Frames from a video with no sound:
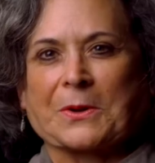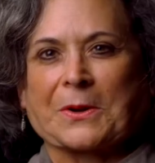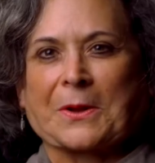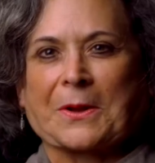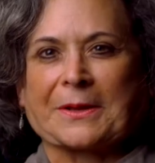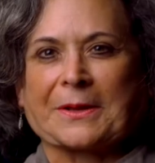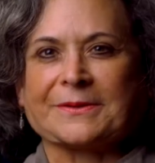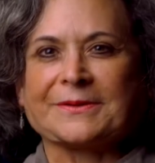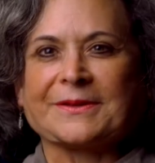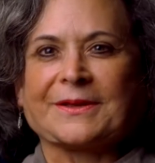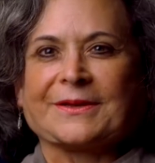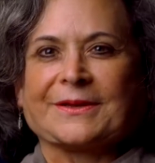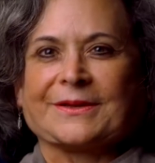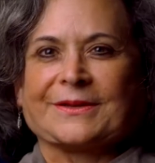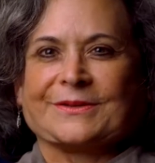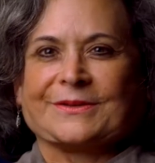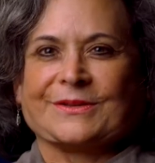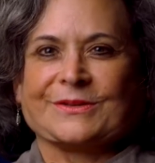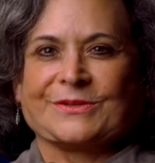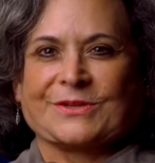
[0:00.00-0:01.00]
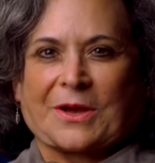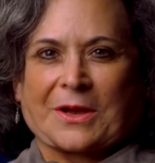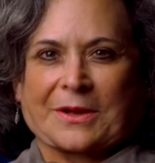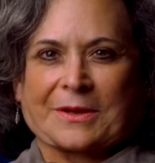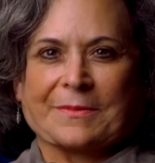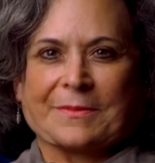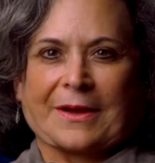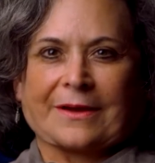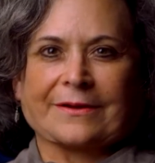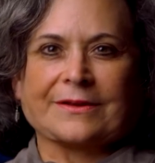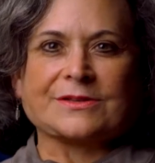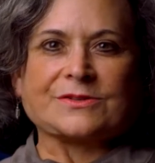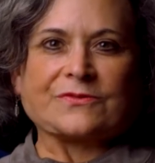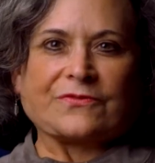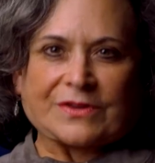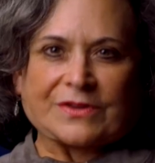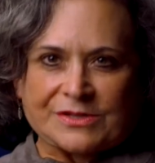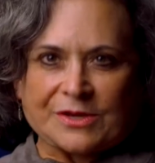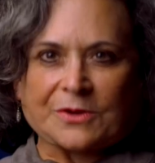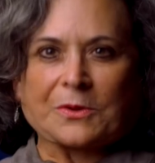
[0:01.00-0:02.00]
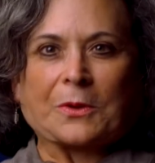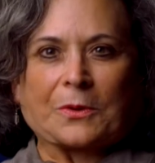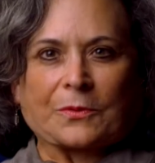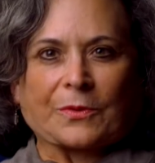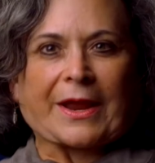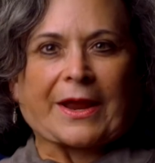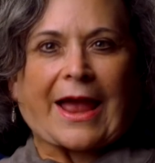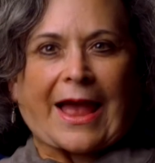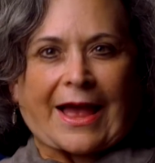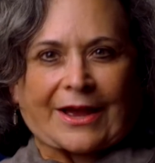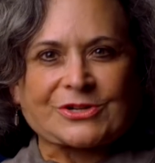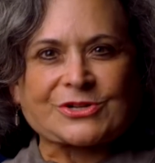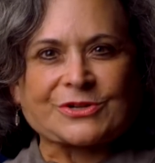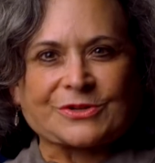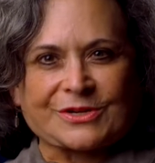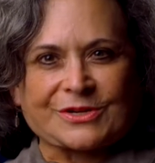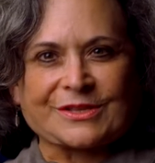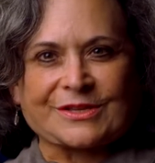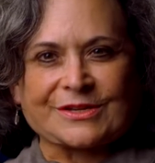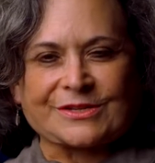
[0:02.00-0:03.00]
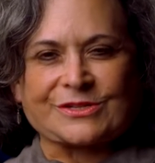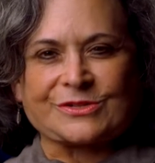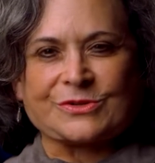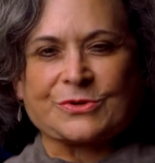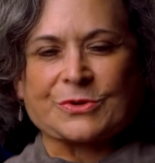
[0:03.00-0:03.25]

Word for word: went on to talk about his physical reaction to this